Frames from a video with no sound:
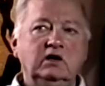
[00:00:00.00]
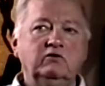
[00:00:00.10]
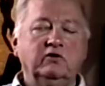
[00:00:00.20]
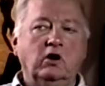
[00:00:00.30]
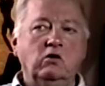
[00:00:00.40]
He
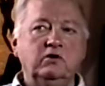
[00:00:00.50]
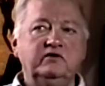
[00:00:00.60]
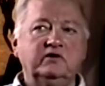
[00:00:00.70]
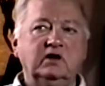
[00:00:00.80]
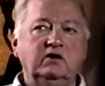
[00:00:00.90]
was
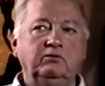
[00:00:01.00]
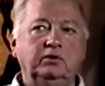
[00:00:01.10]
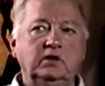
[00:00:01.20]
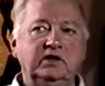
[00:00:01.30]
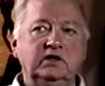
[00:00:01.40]
always kind of
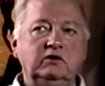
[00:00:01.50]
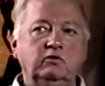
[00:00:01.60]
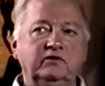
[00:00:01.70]
playing